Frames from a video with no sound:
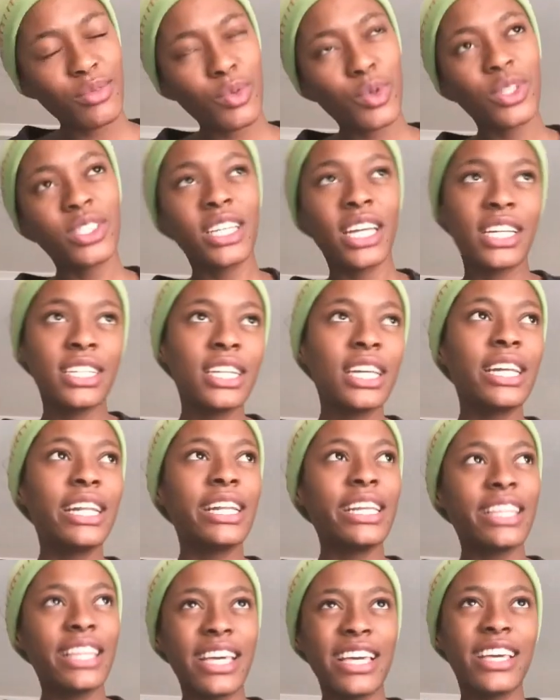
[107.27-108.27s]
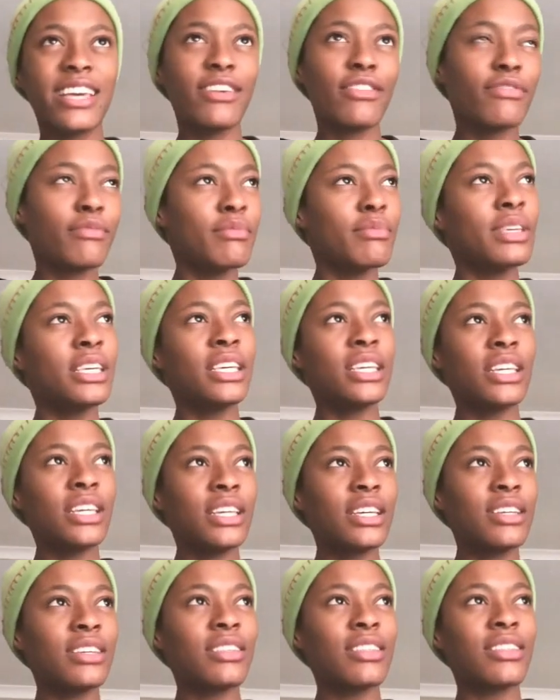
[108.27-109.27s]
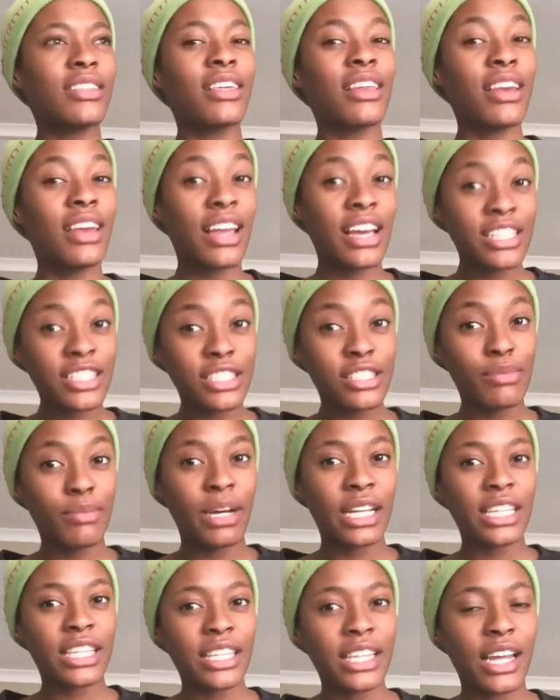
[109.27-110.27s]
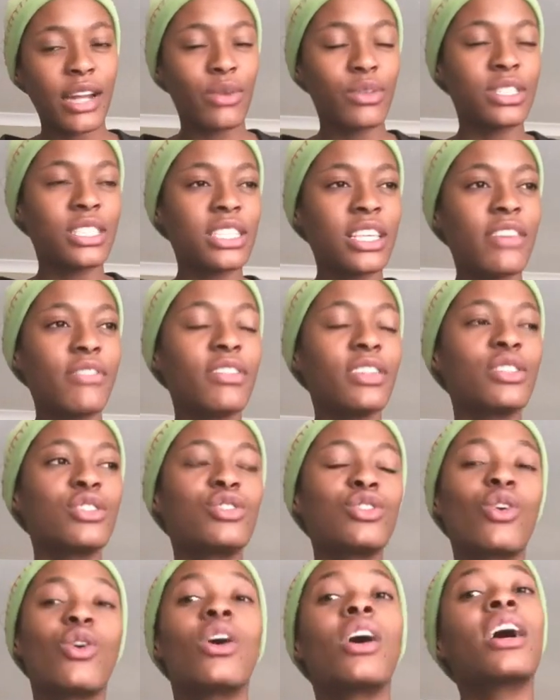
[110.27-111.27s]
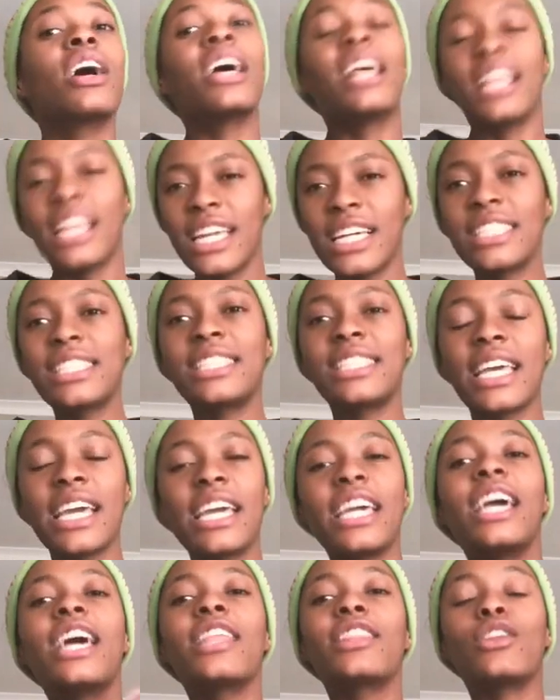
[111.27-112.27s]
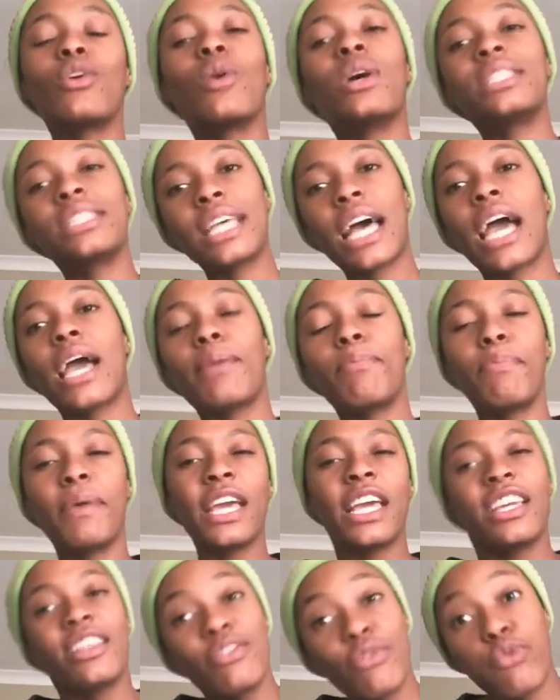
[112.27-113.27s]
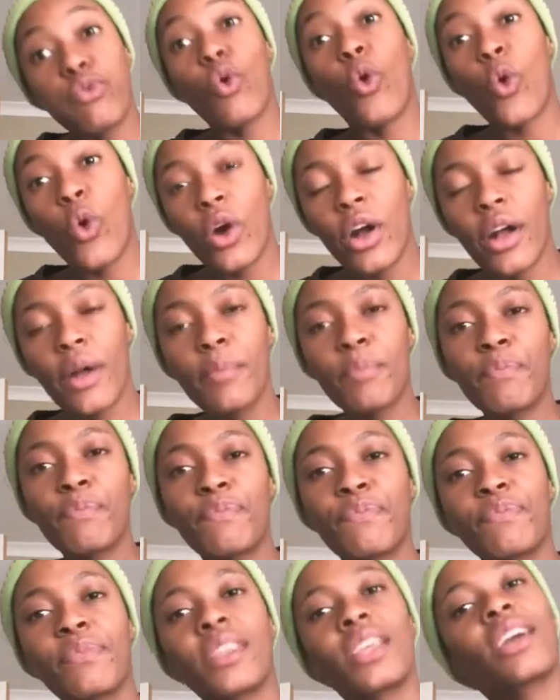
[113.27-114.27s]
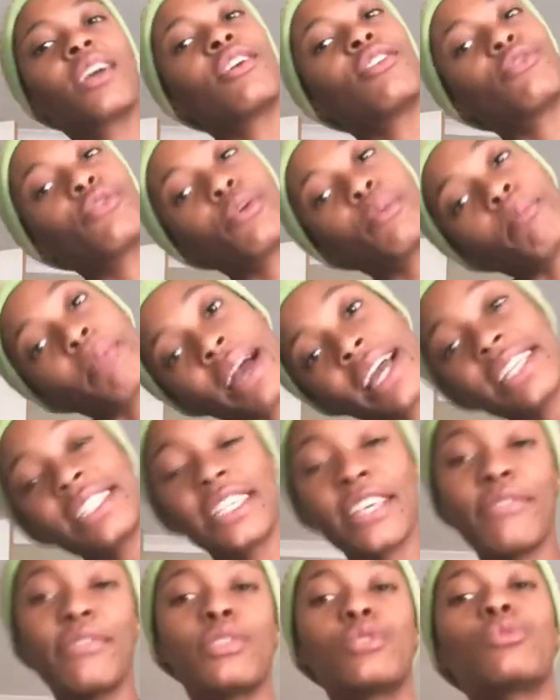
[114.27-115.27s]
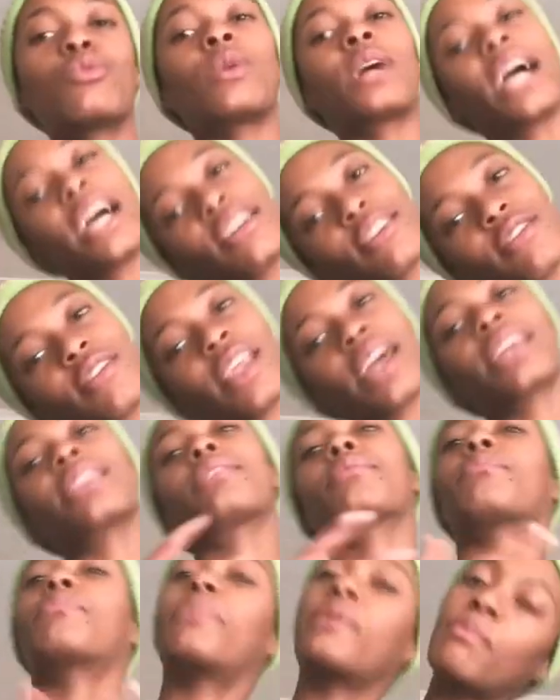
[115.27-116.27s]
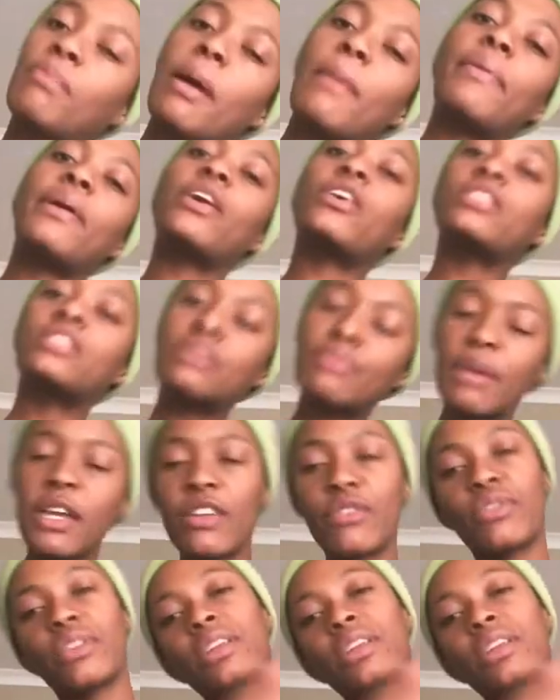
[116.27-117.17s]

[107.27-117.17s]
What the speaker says: Well, technically they give me the lunch money that I was saving, so let's say the ones I paid for from my savings were kind of like my parents paid